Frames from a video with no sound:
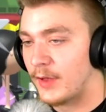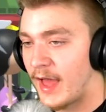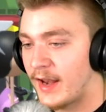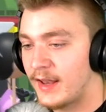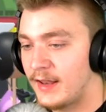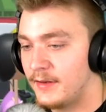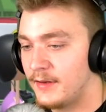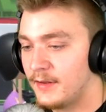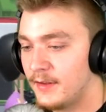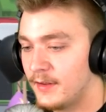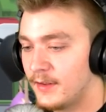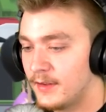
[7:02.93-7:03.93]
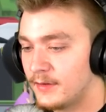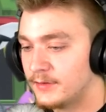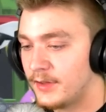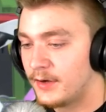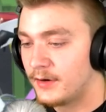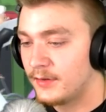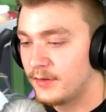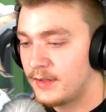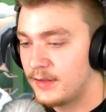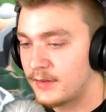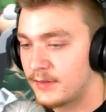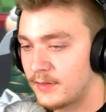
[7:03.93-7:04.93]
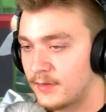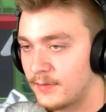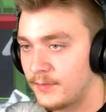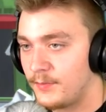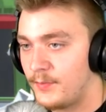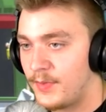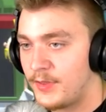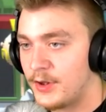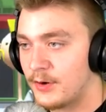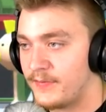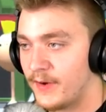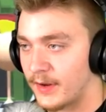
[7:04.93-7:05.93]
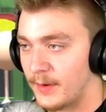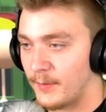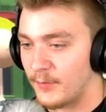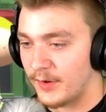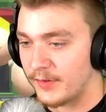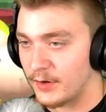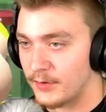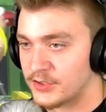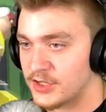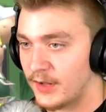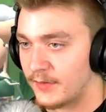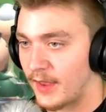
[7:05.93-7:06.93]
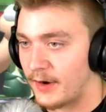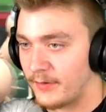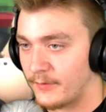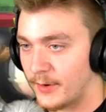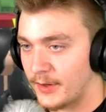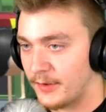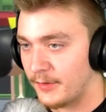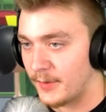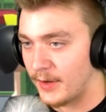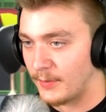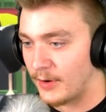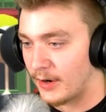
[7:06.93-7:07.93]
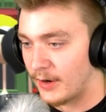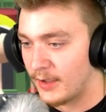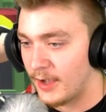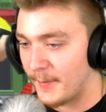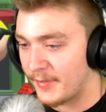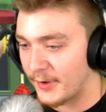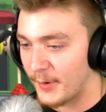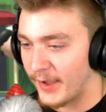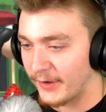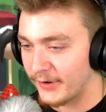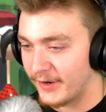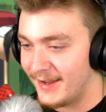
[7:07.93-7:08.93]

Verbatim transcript: How did it literally... You know, fucking, I'm wasting all the shits. I don't even want to use them anymore. I'm so angry.